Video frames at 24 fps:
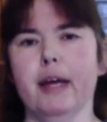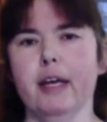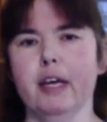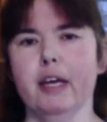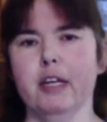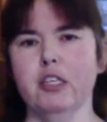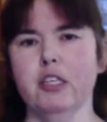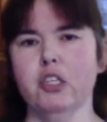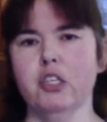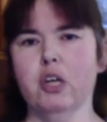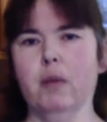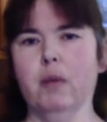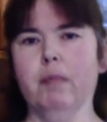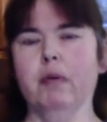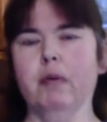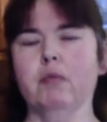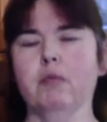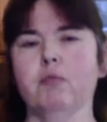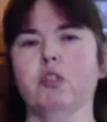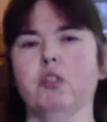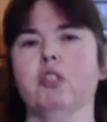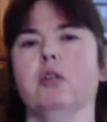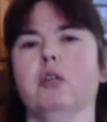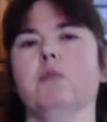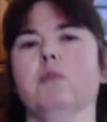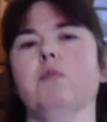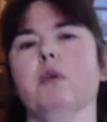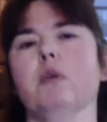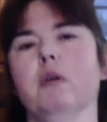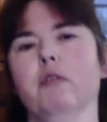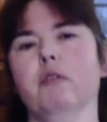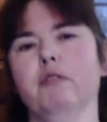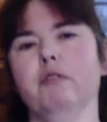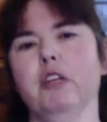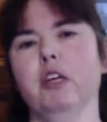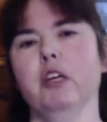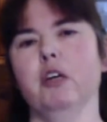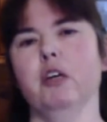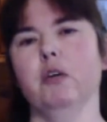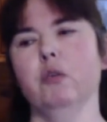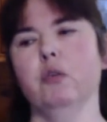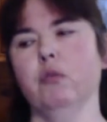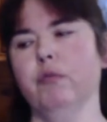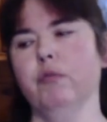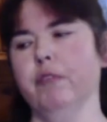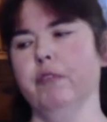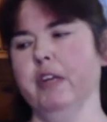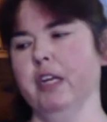and catch up on some of the
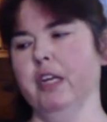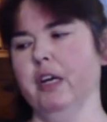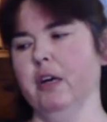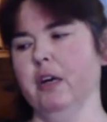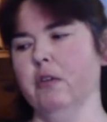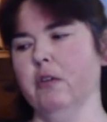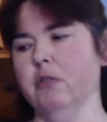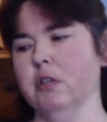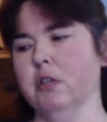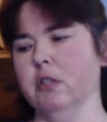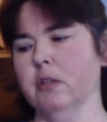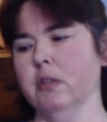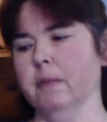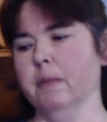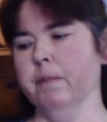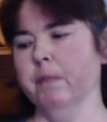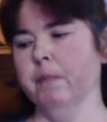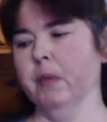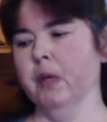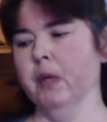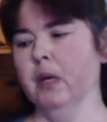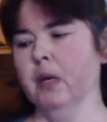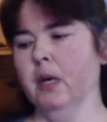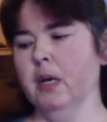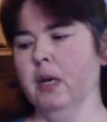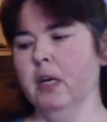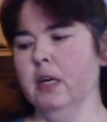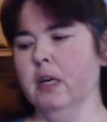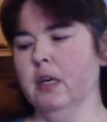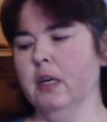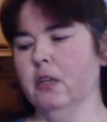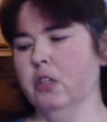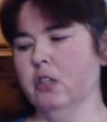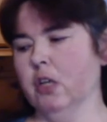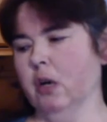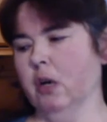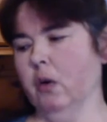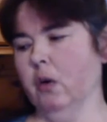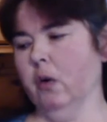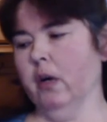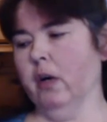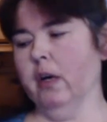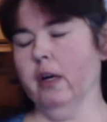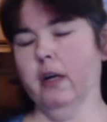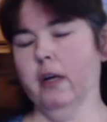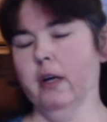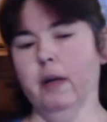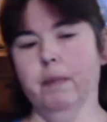old videos.
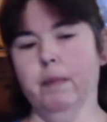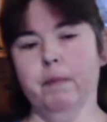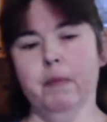So